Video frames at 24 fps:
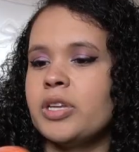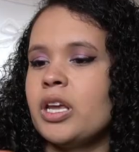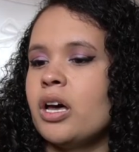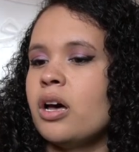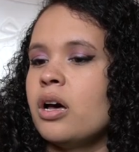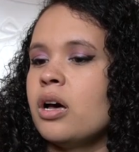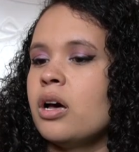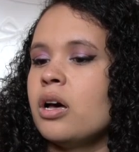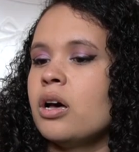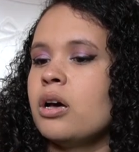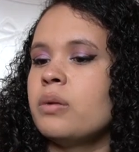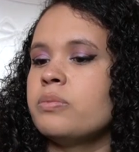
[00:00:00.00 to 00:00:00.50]

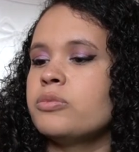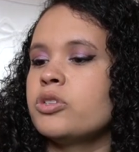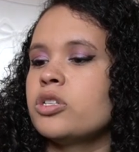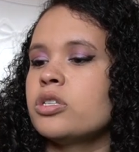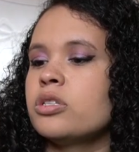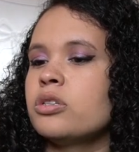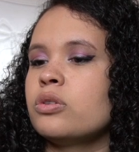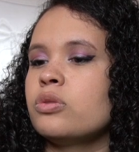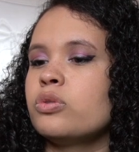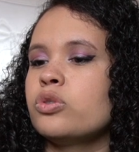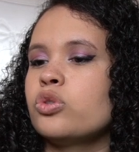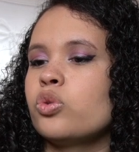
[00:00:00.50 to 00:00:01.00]
um,
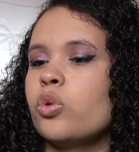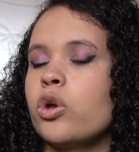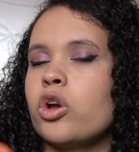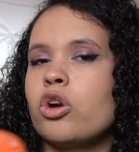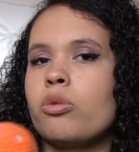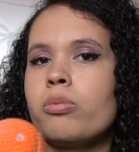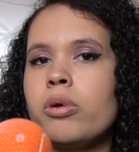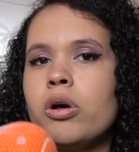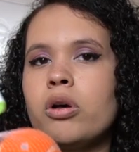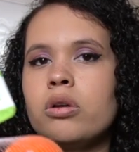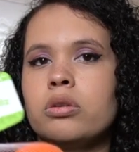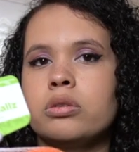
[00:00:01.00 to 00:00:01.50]
just little
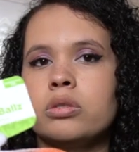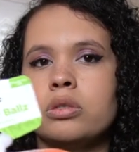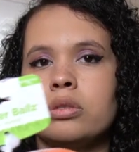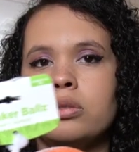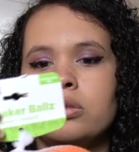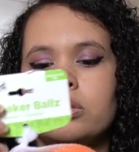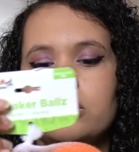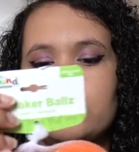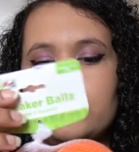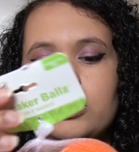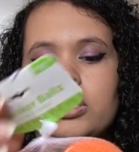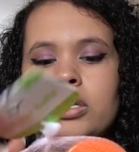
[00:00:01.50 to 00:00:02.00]
squeaker balls,
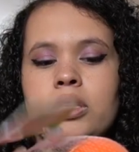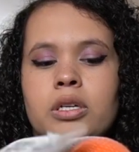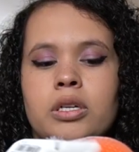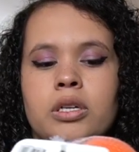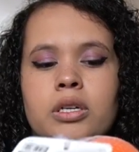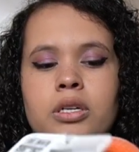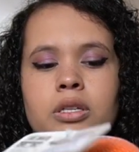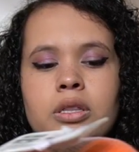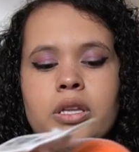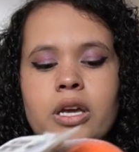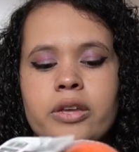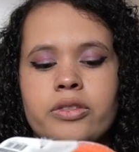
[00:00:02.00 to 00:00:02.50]

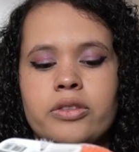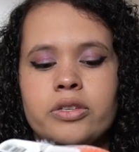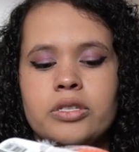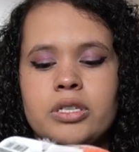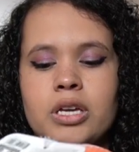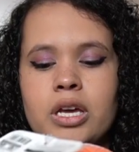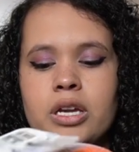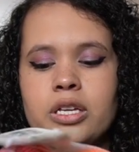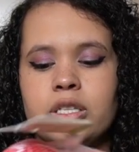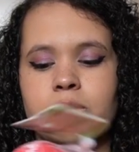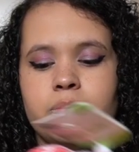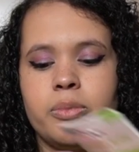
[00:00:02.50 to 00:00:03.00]
like the
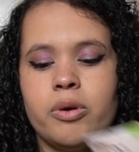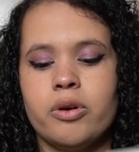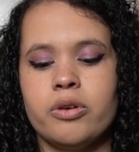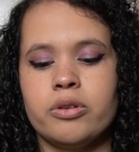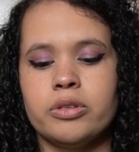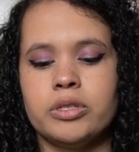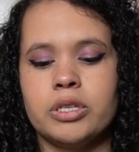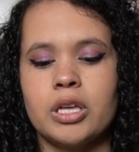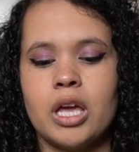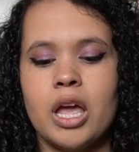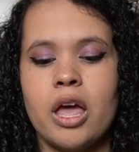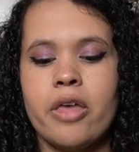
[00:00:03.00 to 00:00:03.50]
tennis
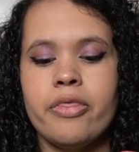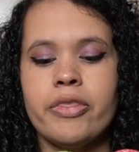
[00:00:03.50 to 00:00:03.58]
balls.